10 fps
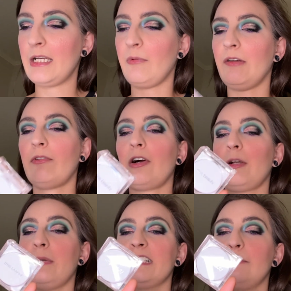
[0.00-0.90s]
We have
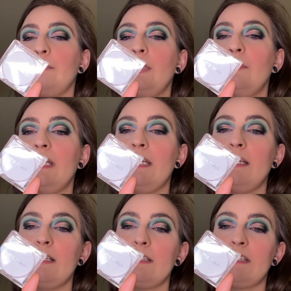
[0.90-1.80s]
RMS
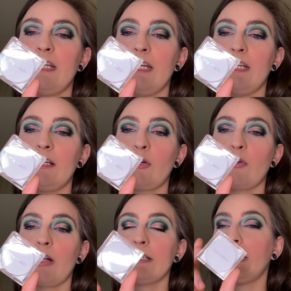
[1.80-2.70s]
Beauty shade
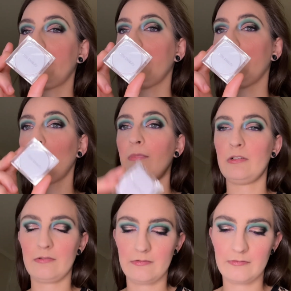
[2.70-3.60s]
Grande Dame.
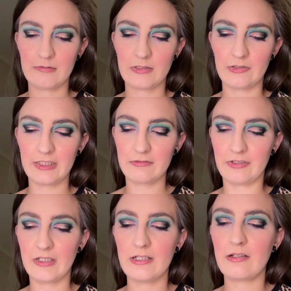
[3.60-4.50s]
Look how,
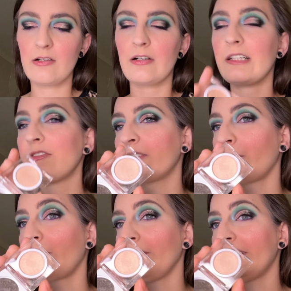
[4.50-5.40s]
look how
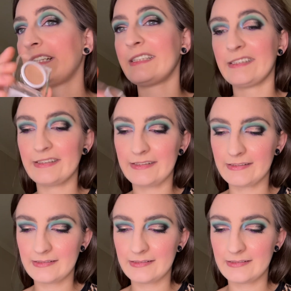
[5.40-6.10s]
small that is.